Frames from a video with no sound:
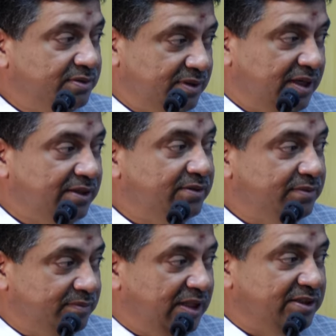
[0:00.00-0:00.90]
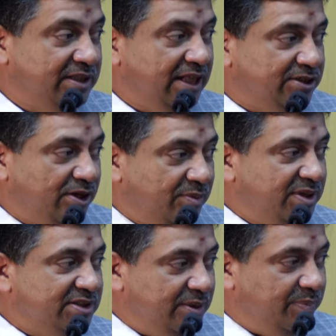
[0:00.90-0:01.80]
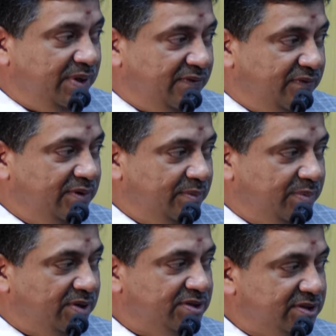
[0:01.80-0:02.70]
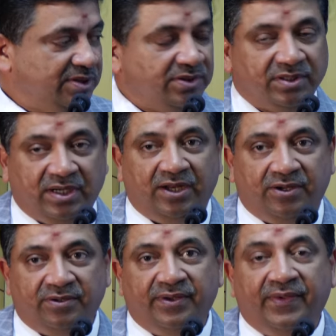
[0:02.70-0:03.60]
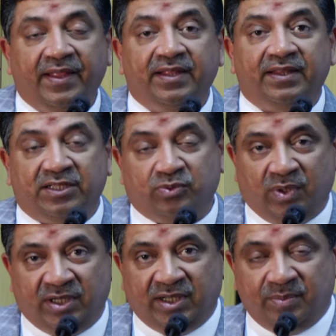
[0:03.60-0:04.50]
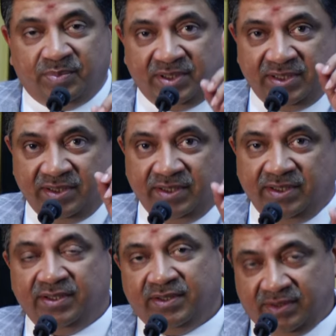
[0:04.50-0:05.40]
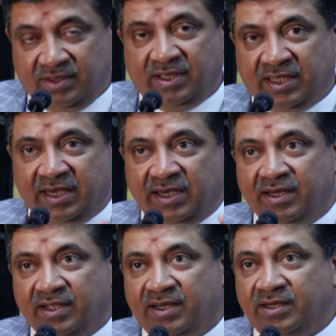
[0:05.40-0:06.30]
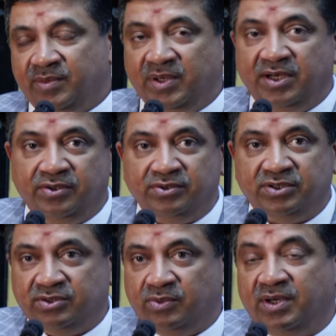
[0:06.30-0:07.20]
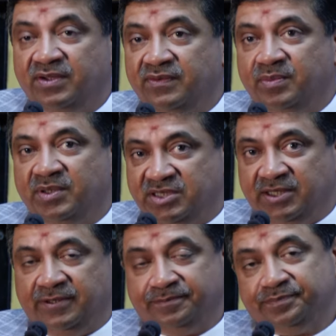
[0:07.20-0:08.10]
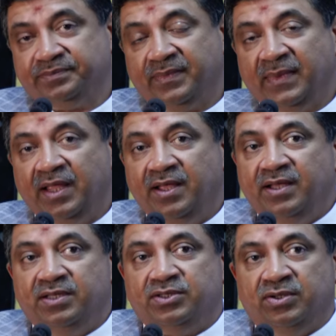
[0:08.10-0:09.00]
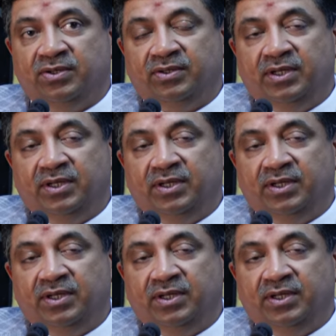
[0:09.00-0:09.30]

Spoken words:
right? That's how much they pay for the processing on the cloud. That's one company, agreed, 100 million users or whatever, but still. So